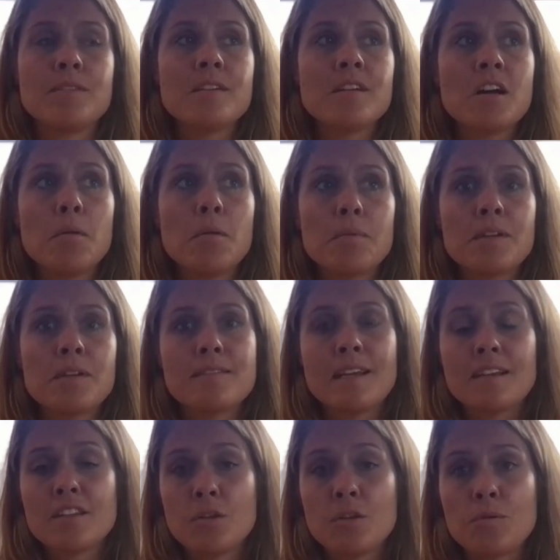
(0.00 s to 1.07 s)
We see companies
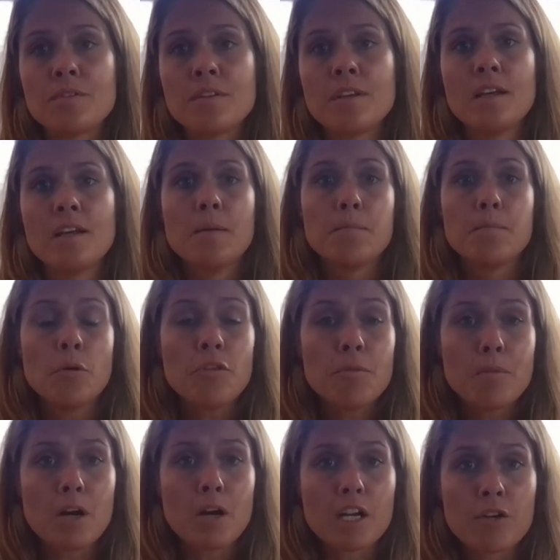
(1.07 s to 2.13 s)
that use
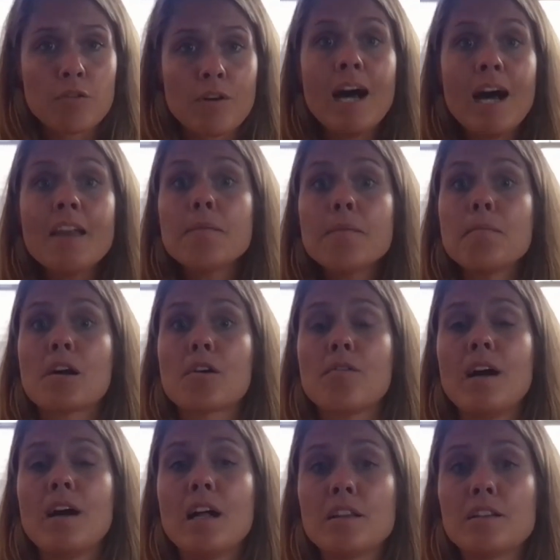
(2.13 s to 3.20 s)
both micro and
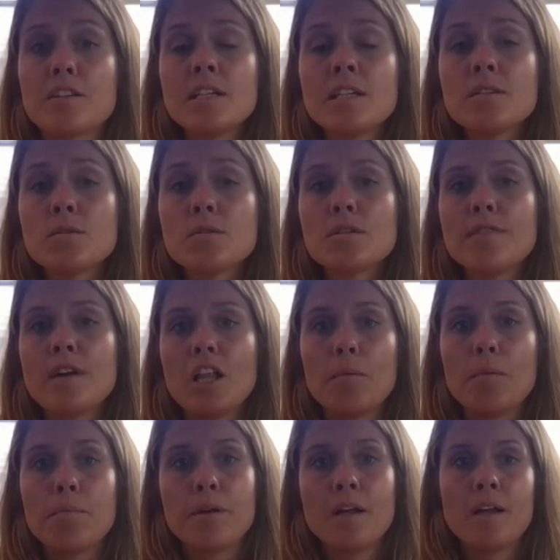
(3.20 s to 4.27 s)
macroalgae to
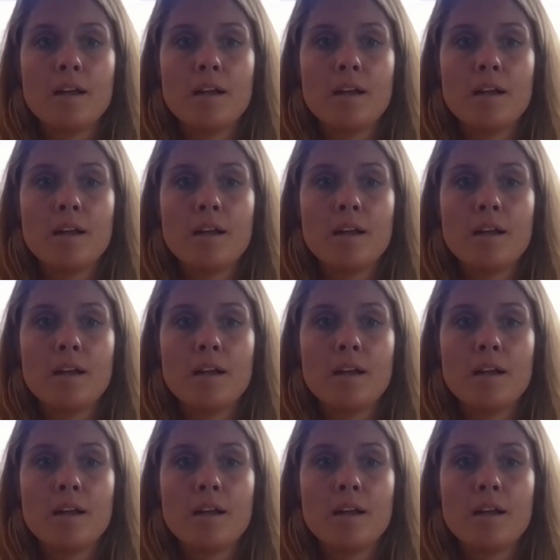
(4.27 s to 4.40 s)
develop